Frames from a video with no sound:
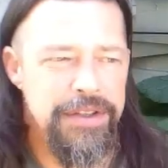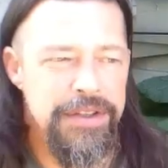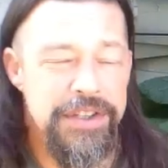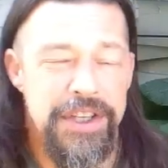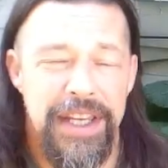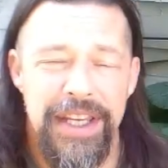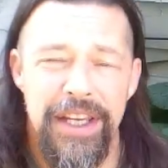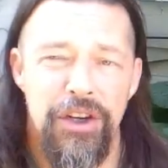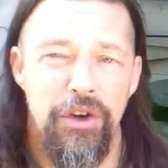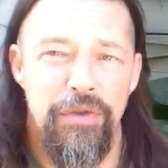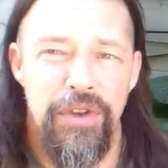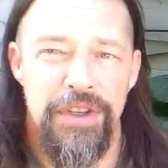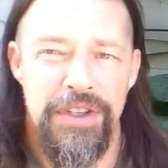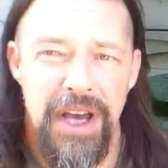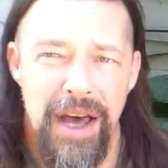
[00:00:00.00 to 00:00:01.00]
skin
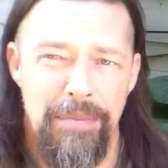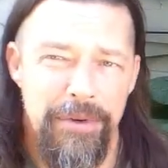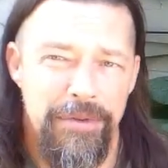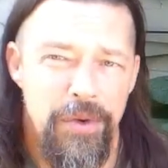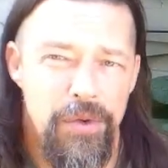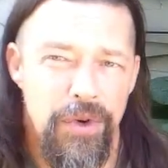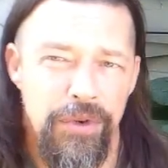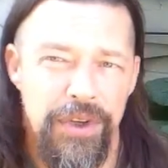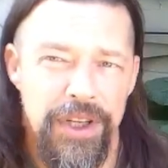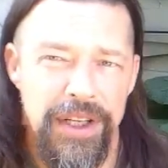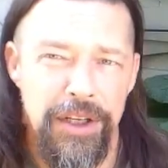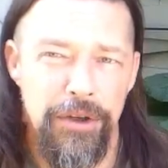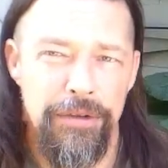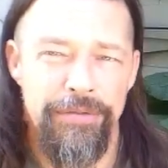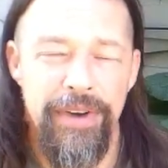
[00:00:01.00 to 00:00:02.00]
over the top of a wound to
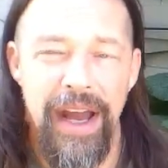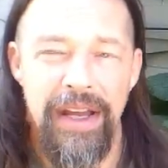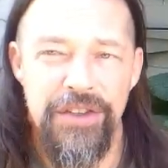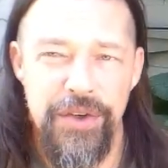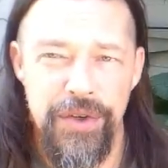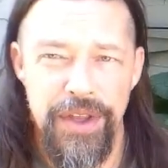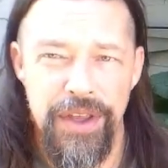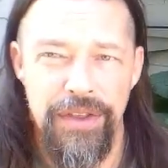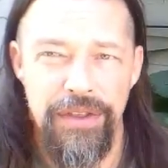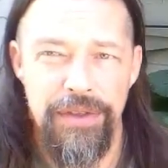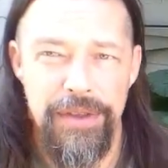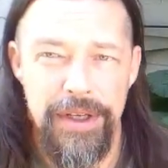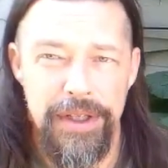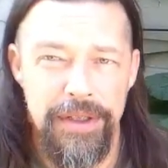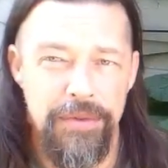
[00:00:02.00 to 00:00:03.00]
heal faster than
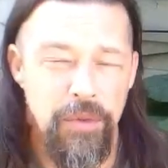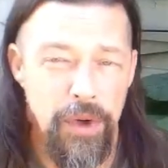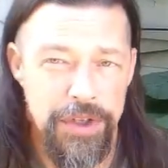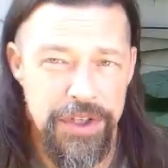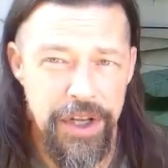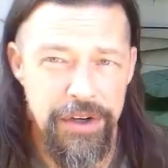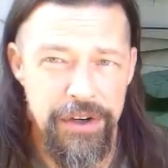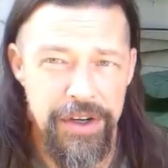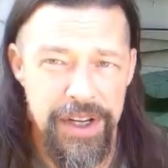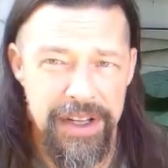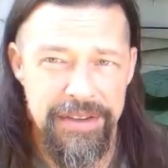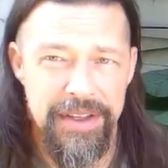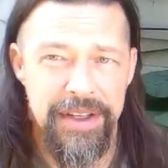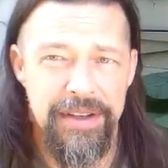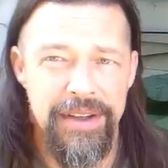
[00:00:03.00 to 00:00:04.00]
what's underneath it,